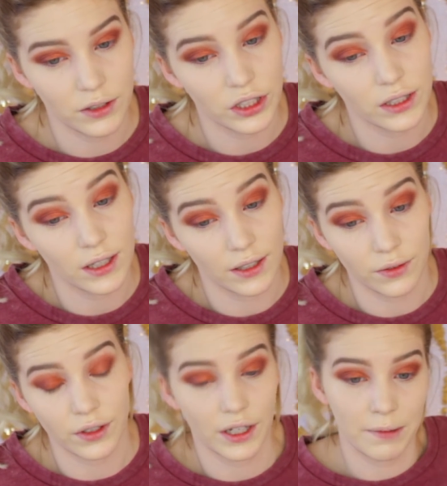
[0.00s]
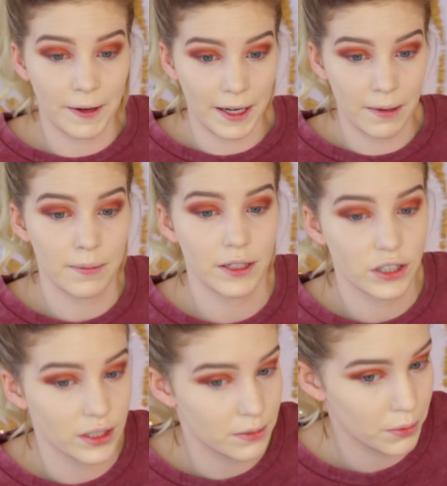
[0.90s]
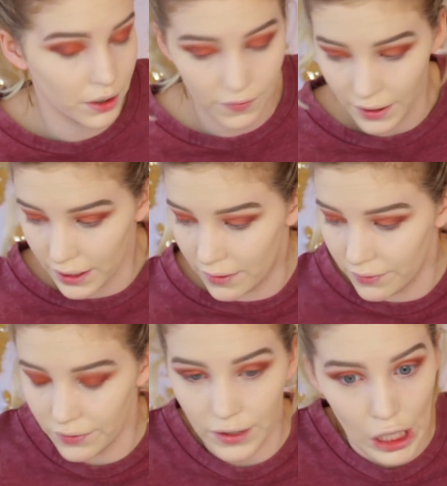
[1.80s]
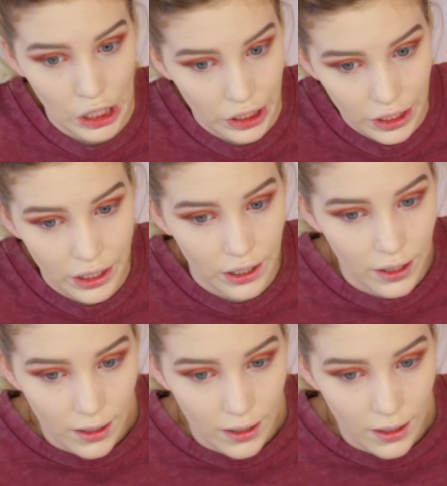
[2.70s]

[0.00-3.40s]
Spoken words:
She does really good makeup, but she's more of like a vlogger.